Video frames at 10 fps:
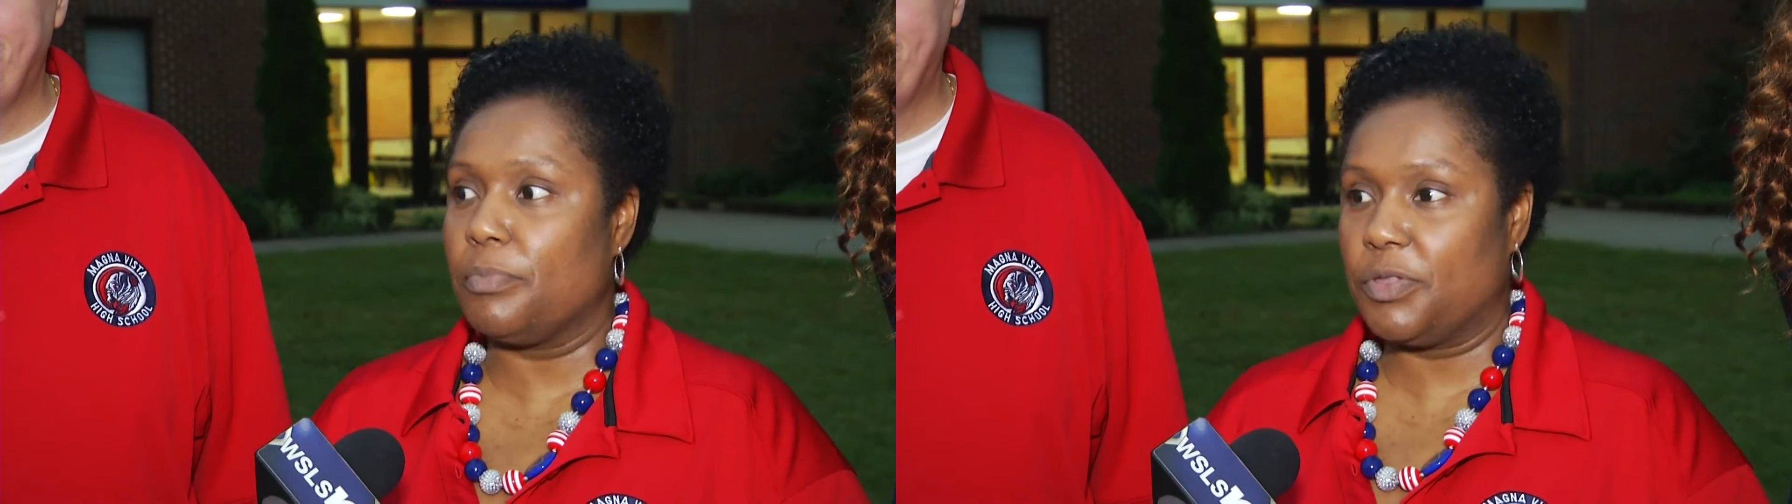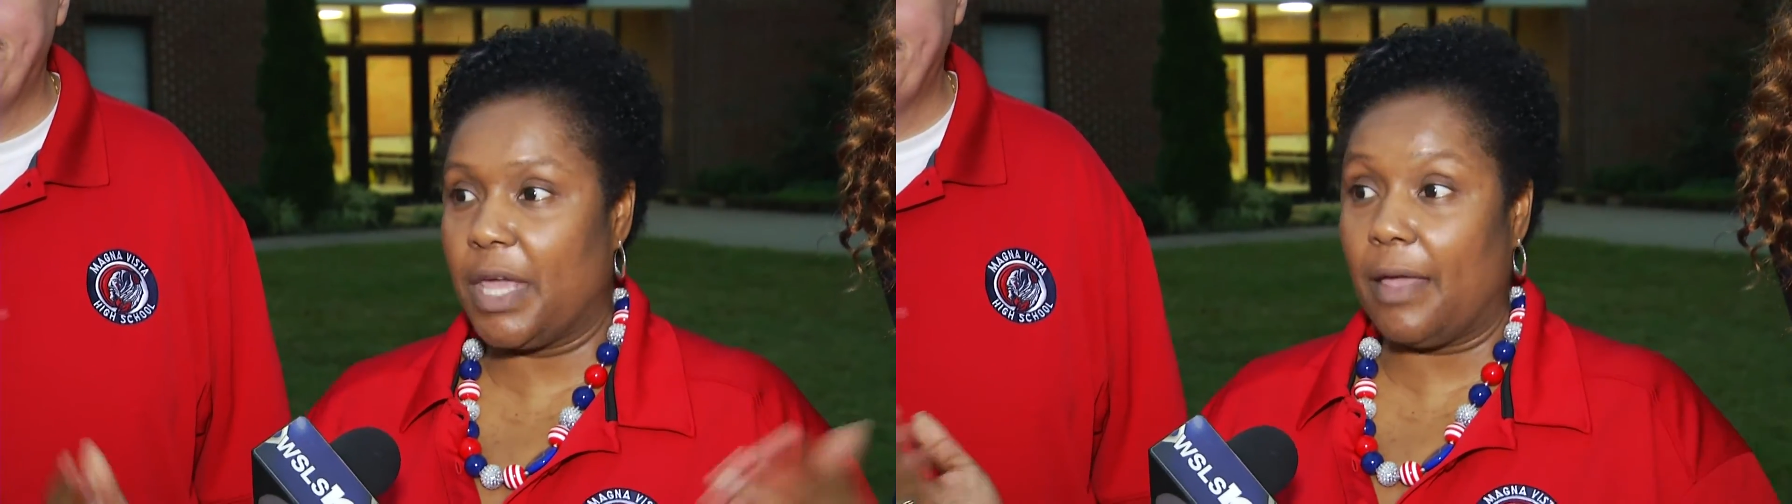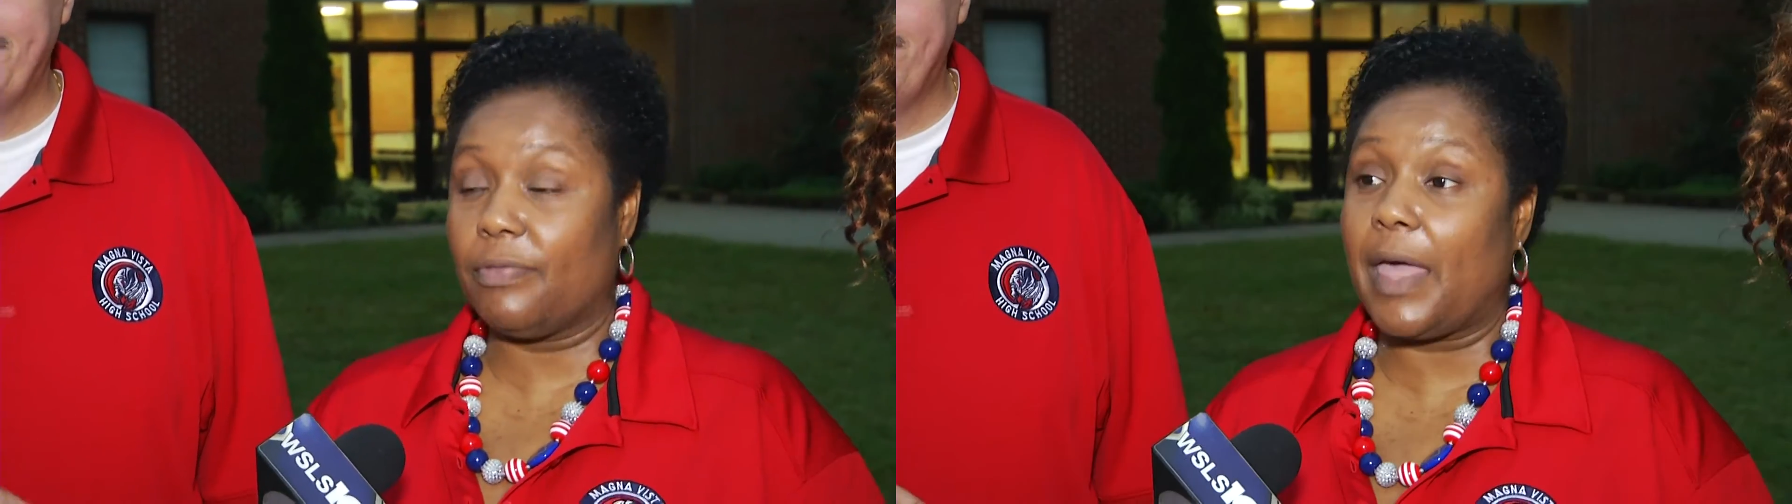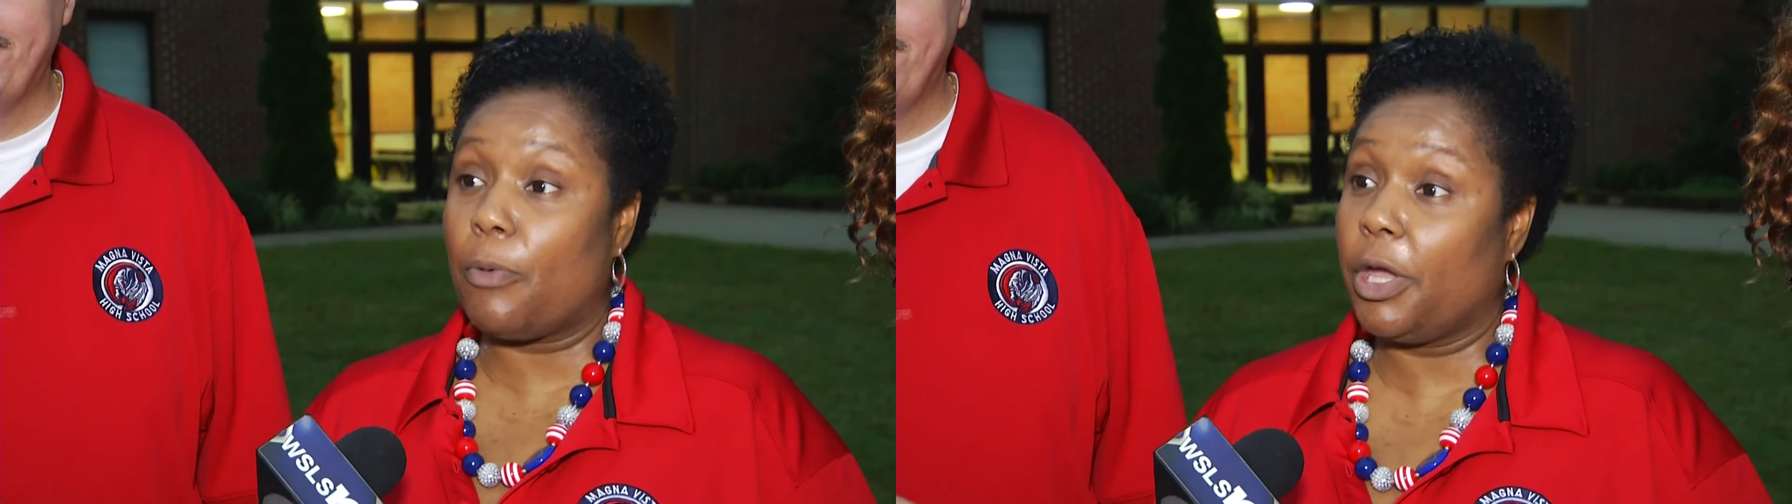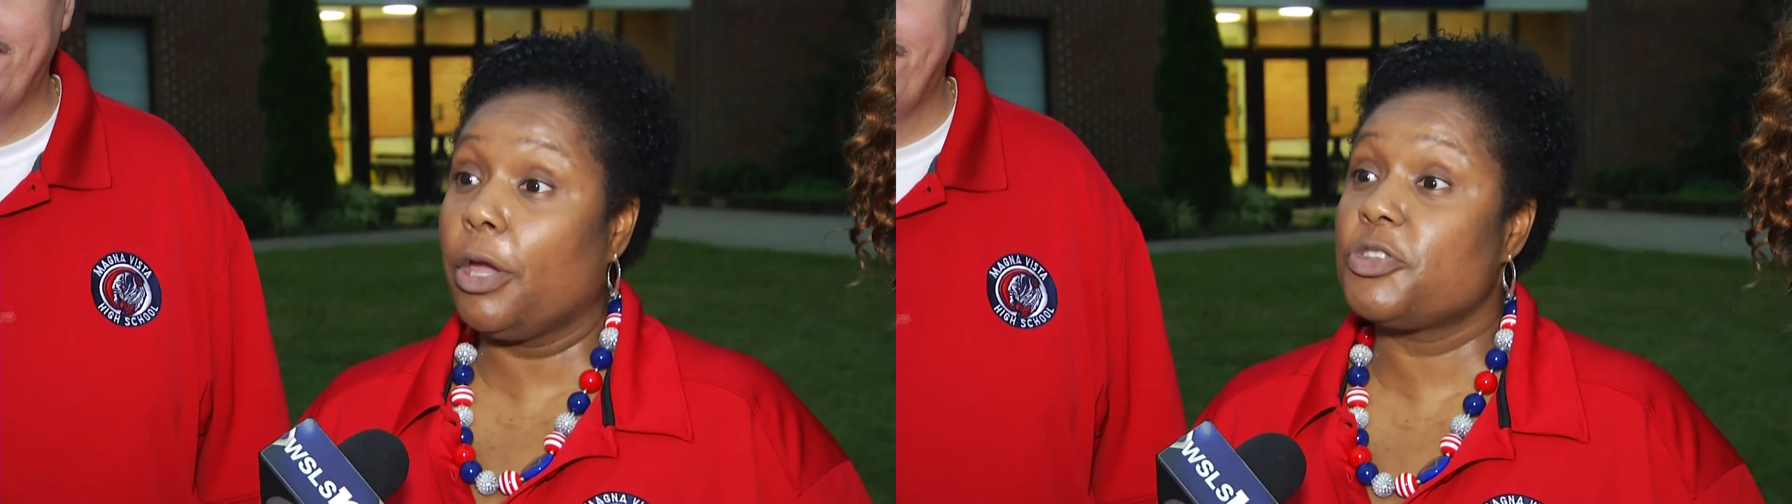that they
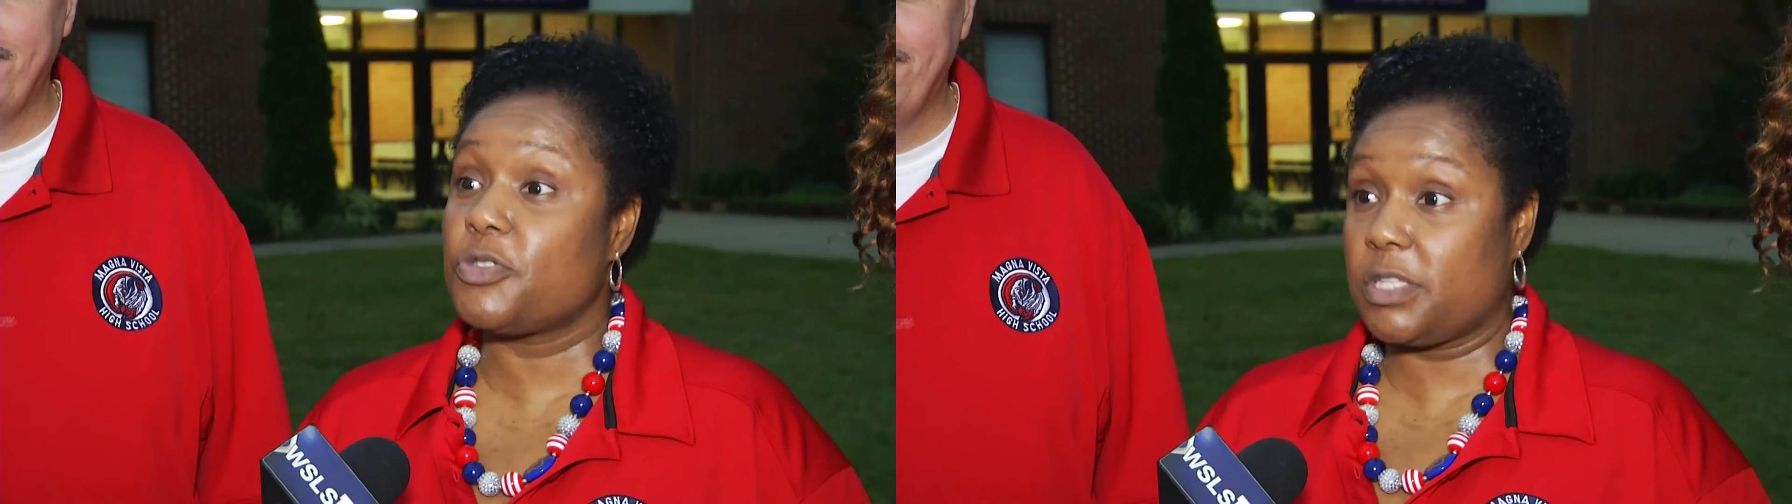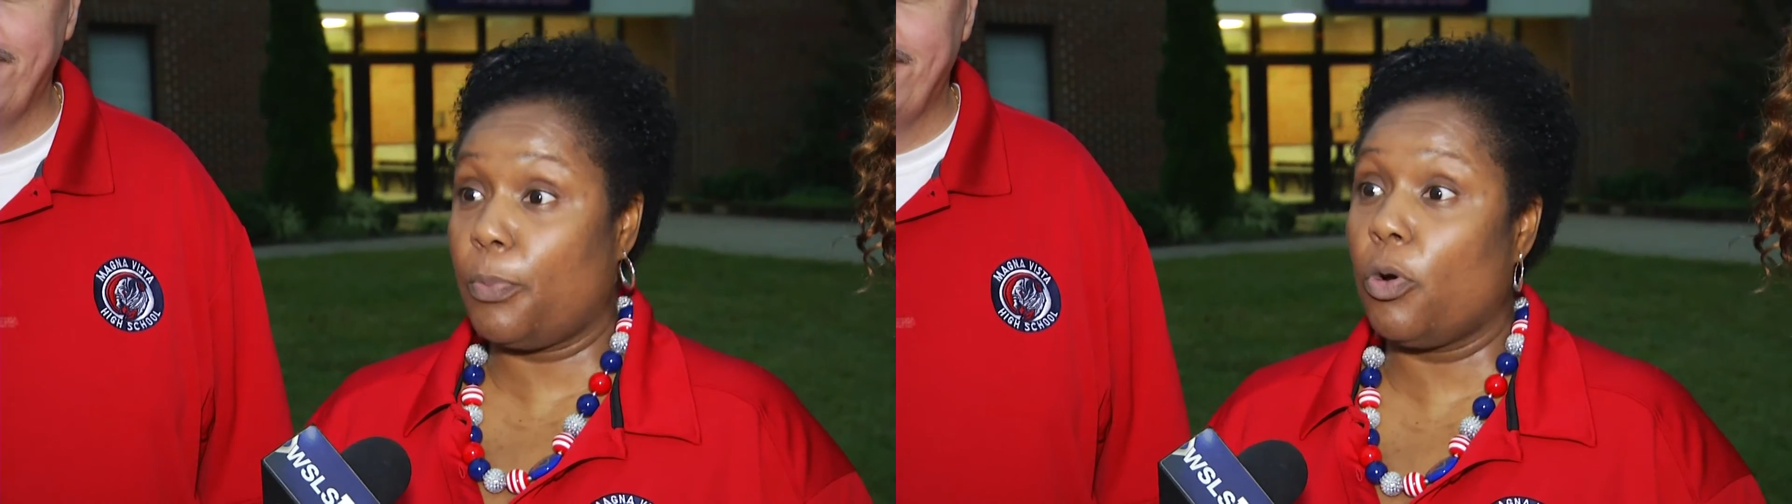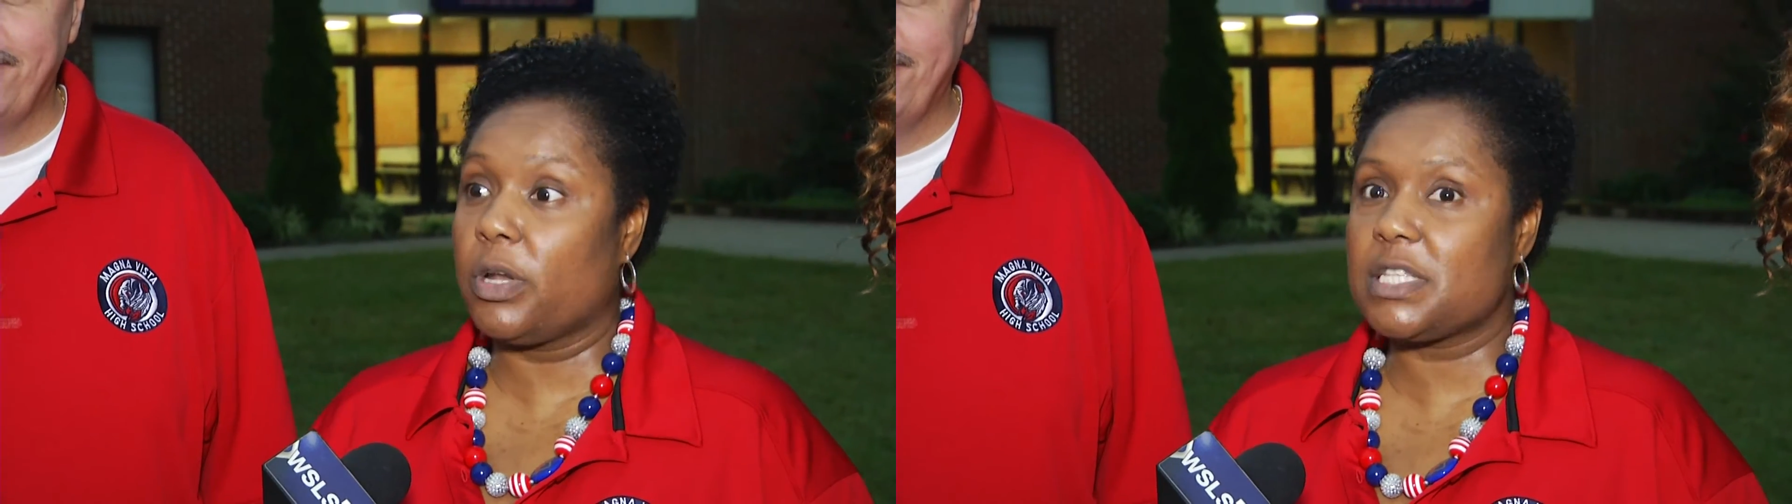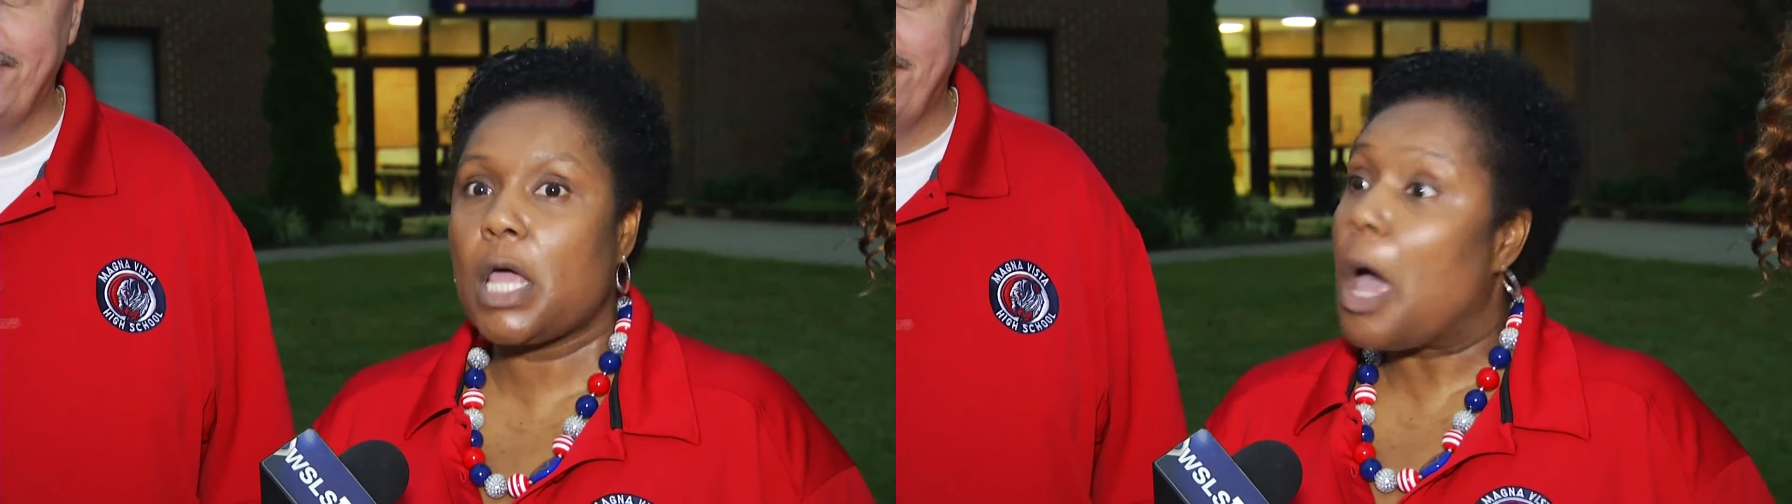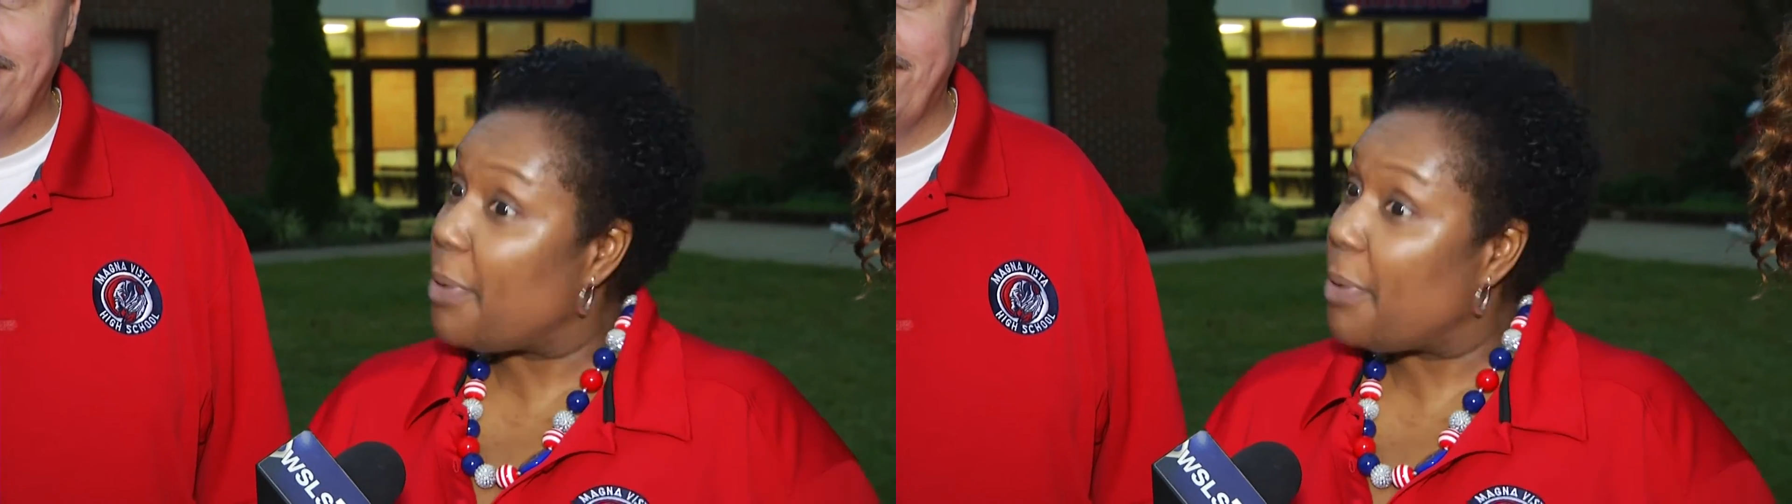were here to support us.